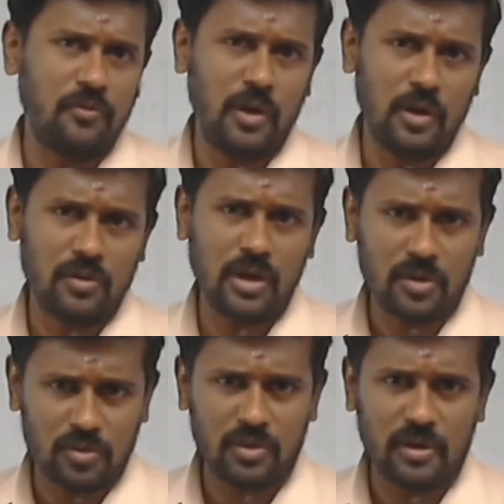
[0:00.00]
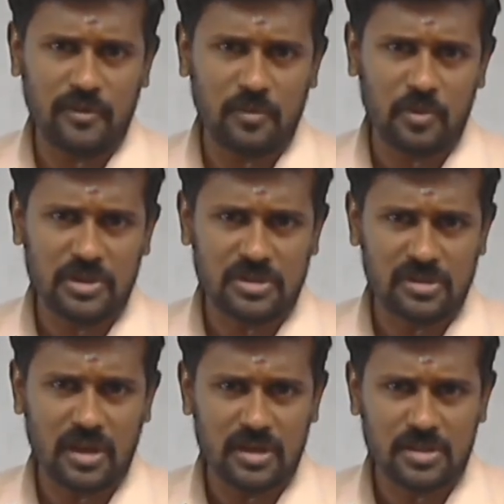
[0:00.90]
follow the orthographic
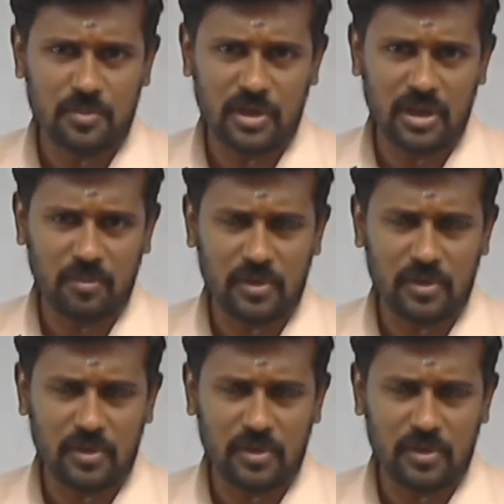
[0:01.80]
projection concept here,